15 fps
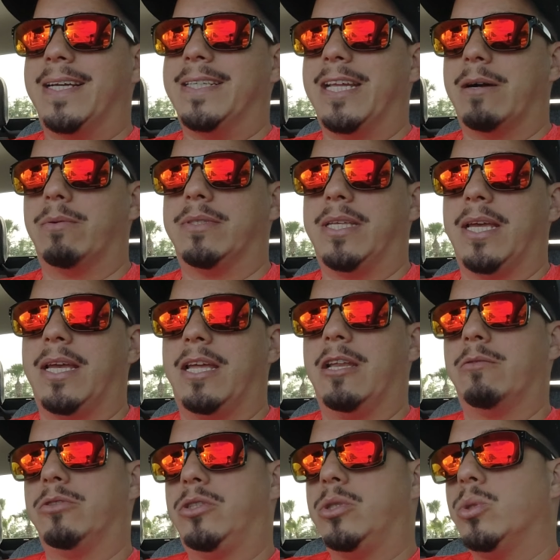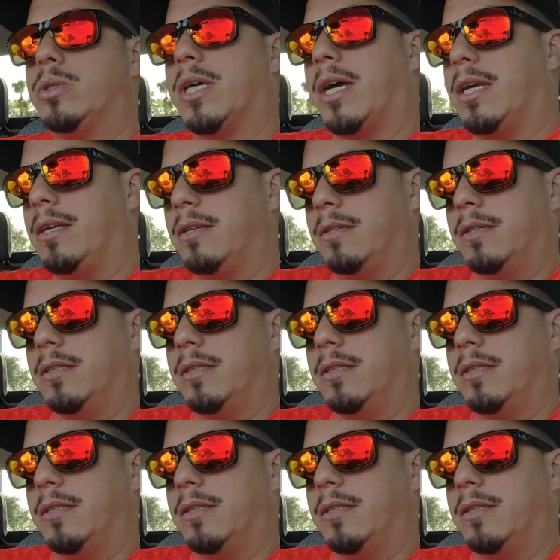and that was it that was too tight